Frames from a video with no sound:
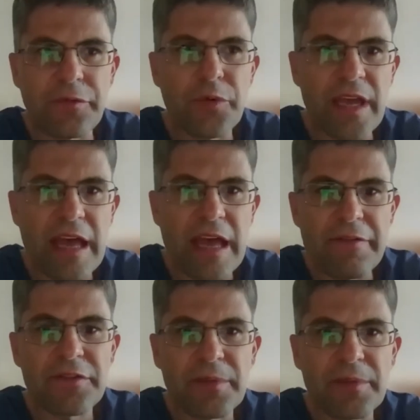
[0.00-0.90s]
have
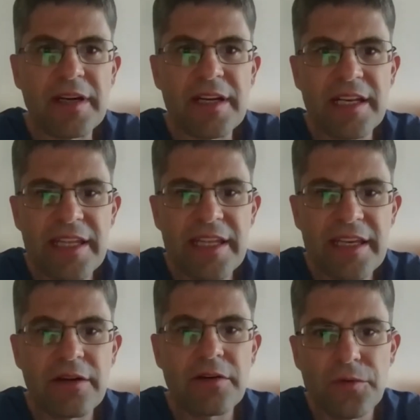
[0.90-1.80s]
some clear
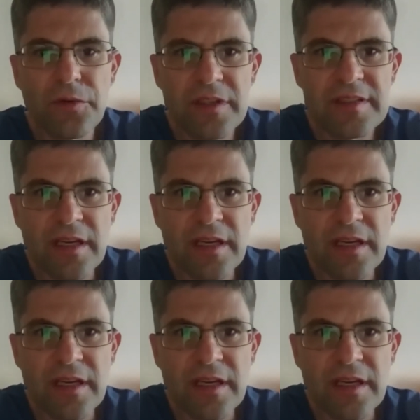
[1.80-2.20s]
rules,